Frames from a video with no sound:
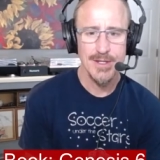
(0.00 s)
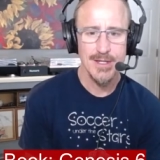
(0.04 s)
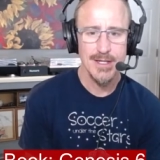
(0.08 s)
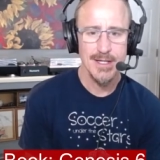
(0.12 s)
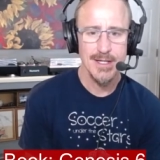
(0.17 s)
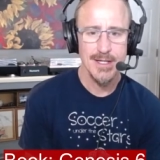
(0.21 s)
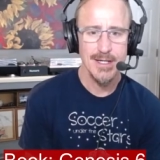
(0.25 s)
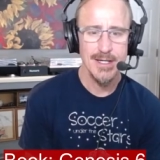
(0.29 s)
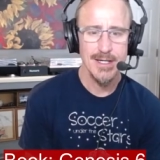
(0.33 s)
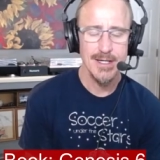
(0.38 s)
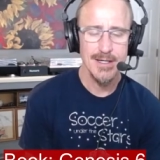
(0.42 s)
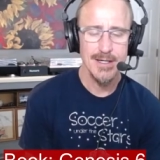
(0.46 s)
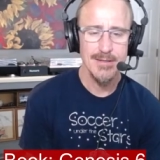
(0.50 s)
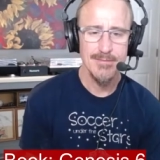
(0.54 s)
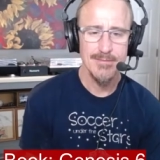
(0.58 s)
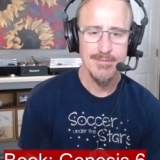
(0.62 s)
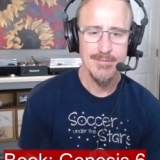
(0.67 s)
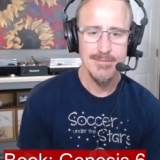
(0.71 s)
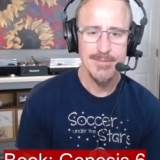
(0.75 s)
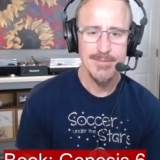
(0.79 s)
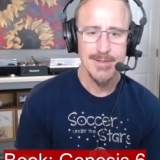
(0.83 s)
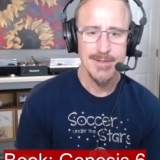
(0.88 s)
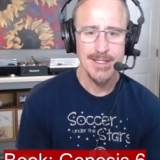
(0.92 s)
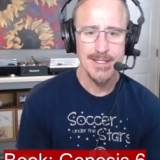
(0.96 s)
Um,
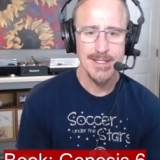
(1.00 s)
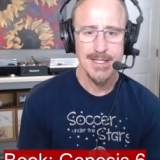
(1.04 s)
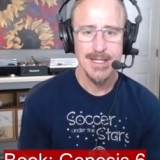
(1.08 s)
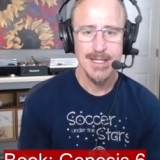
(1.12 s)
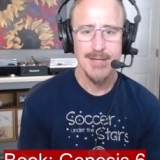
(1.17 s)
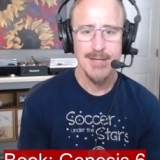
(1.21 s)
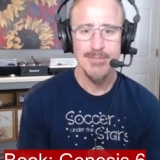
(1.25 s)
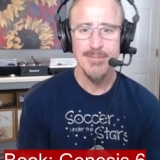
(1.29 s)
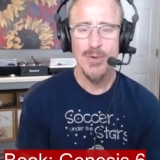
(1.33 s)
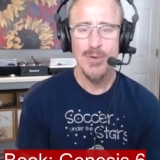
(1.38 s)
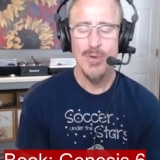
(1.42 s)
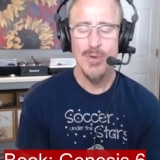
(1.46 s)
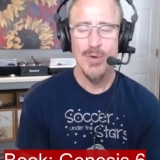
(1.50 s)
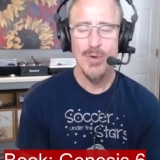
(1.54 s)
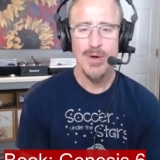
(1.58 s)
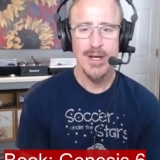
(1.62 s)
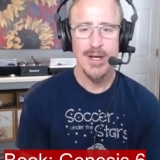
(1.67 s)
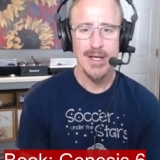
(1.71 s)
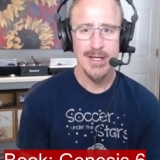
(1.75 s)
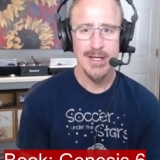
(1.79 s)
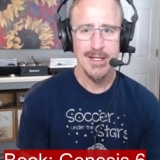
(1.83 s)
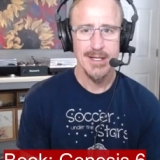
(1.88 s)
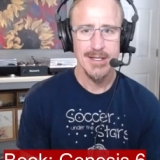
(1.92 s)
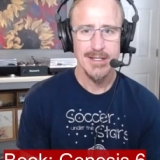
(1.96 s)
and
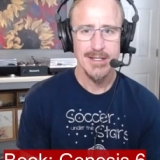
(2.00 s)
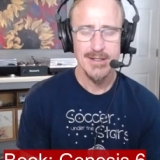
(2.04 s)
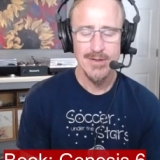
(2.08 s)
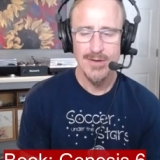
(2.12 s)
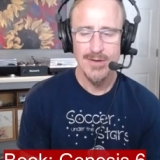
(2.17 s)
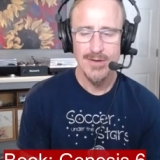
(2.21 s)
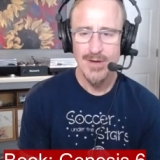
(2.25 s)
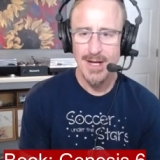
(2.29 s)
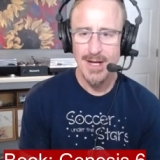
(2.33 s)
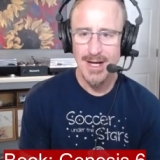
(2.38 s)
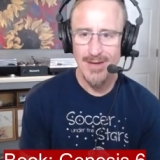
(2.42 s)
boy, you know,